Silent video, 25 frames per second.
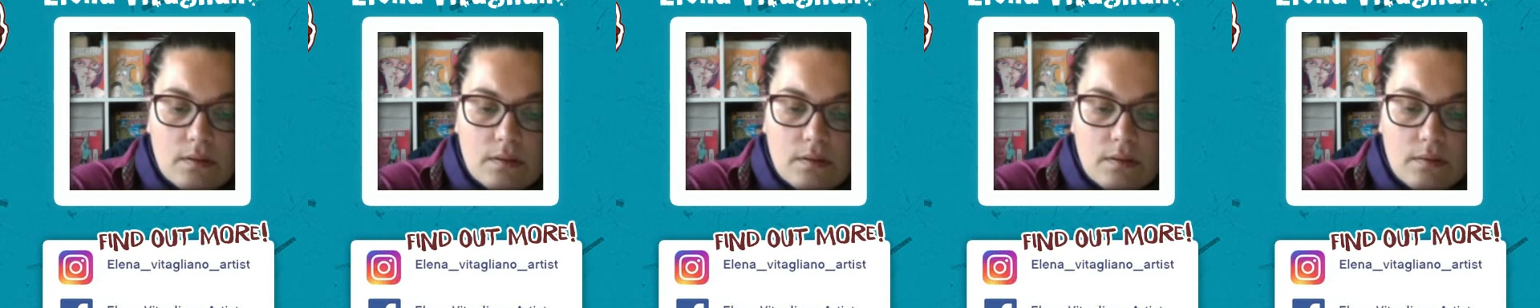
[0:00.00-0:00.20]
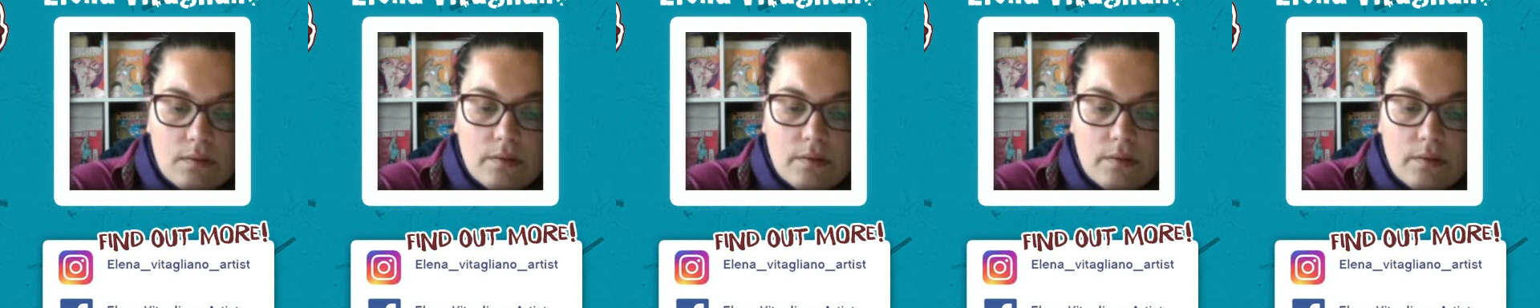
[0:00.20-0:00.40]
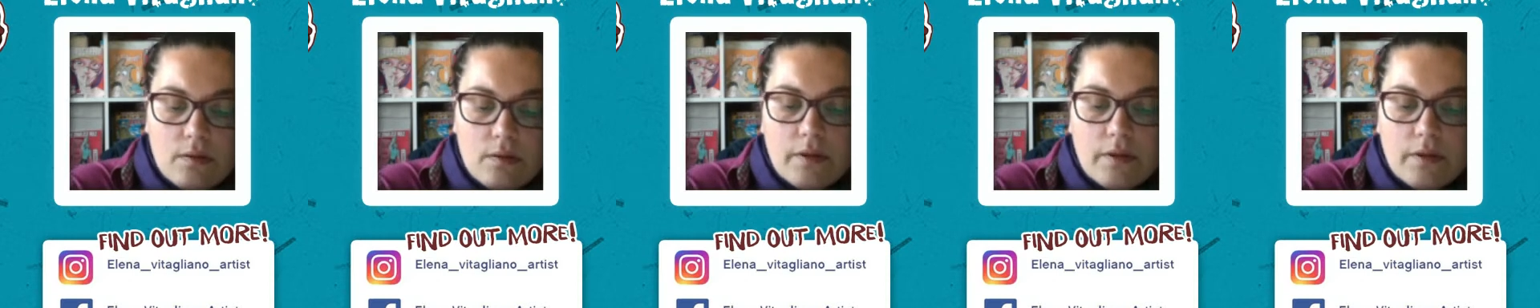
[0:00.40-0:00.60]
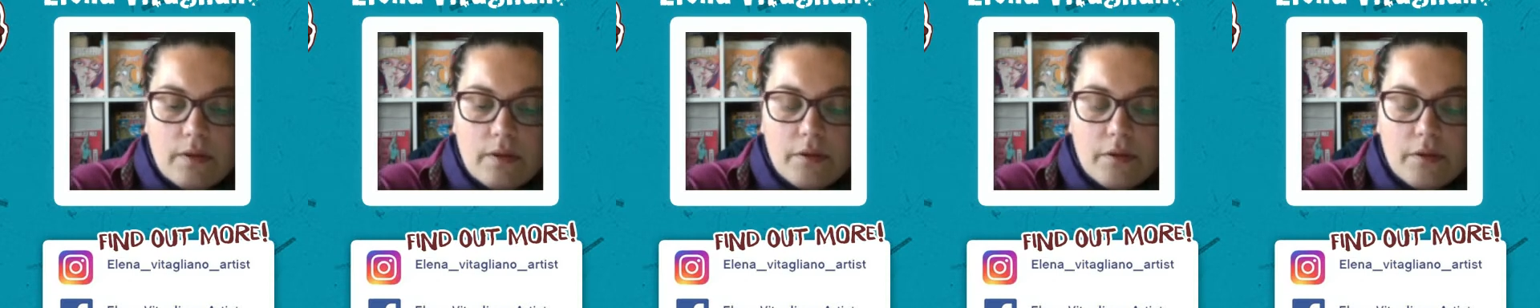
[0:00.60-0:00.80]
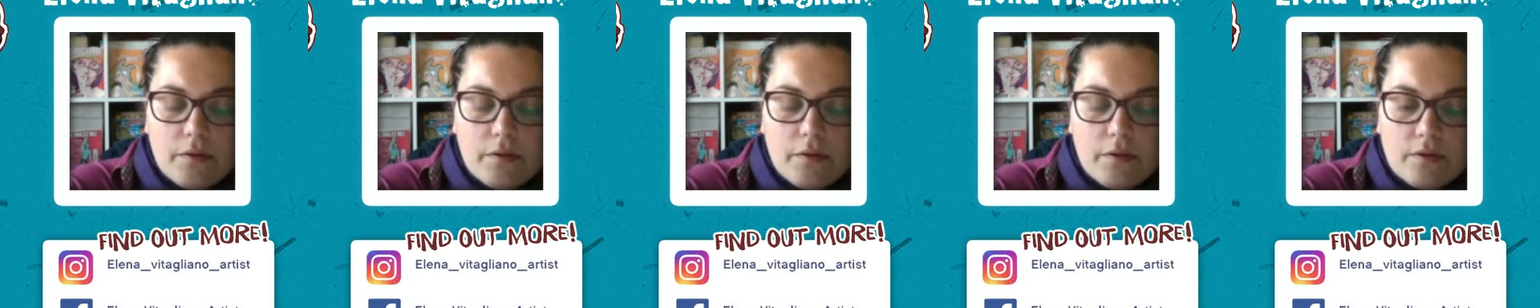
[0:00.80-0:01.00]
we're going to
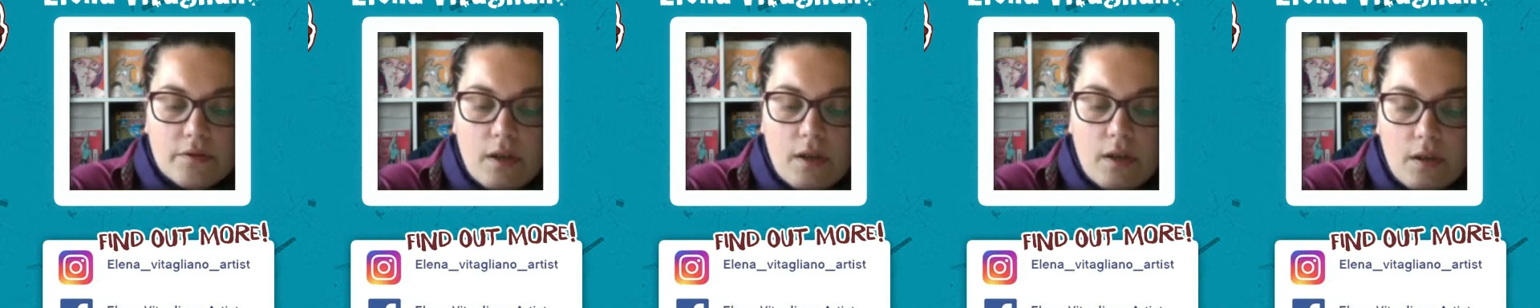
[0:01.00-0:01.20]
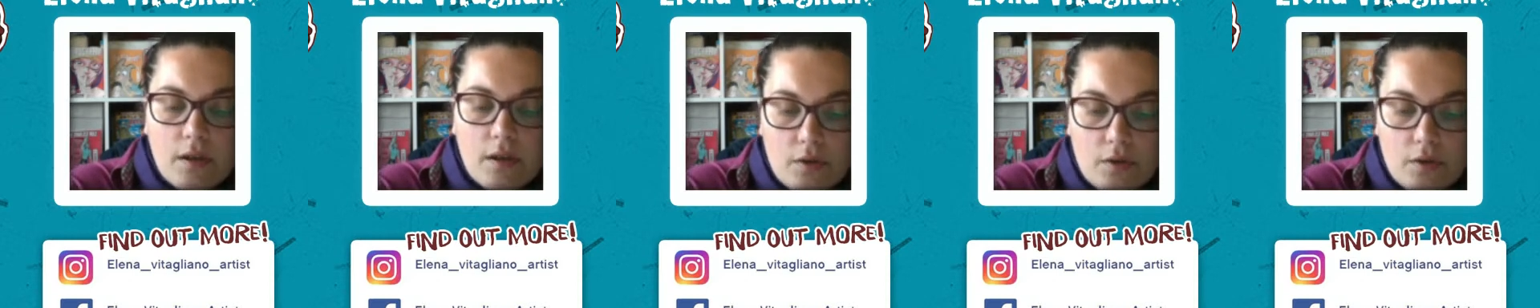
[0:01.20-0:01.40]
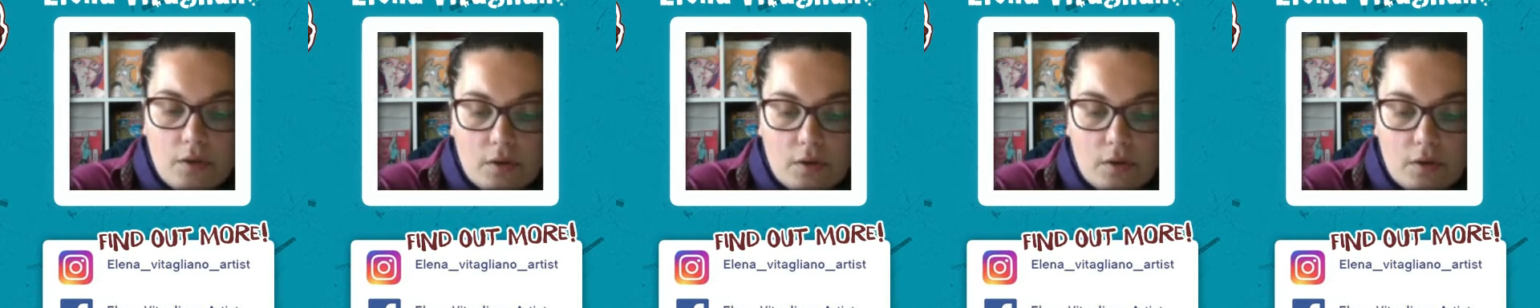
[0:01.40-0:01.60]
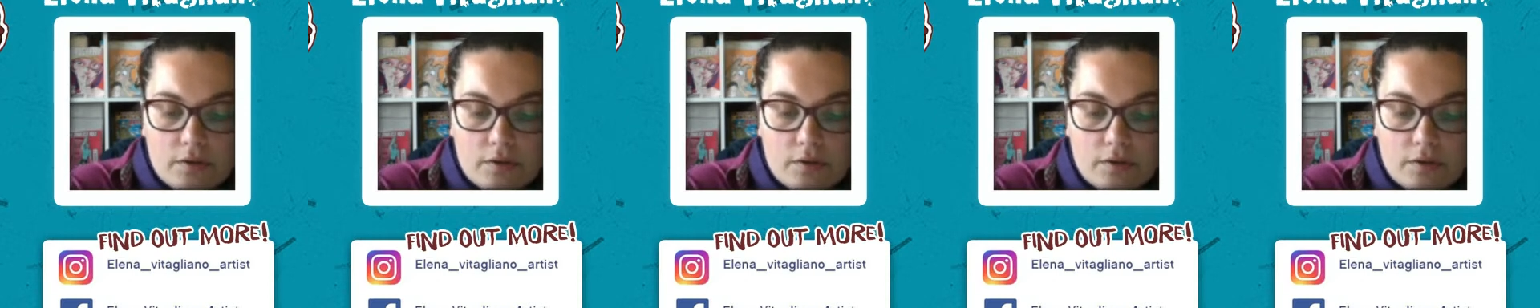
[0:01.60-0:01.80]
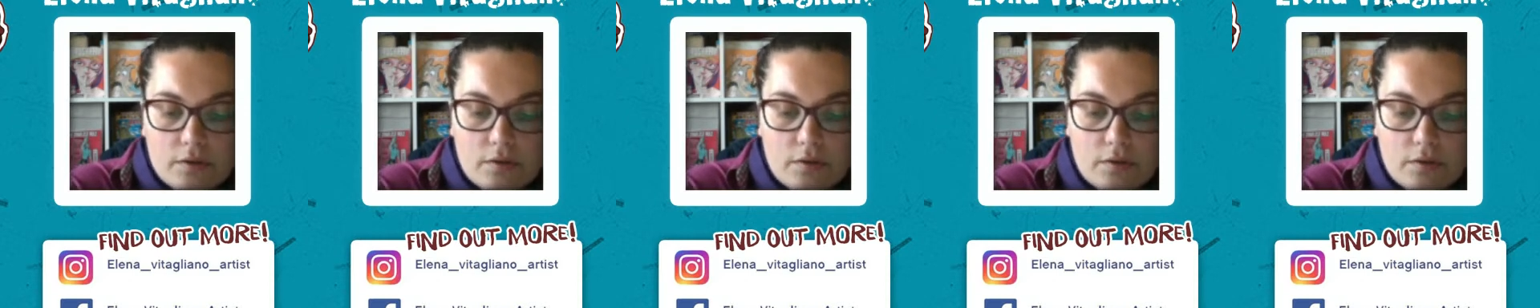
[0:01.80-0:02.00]
use a
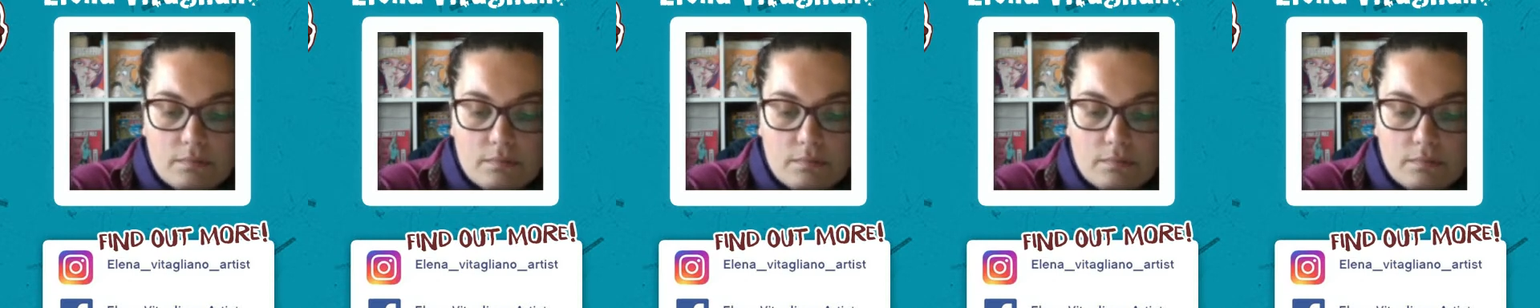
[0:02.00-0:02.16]
cross,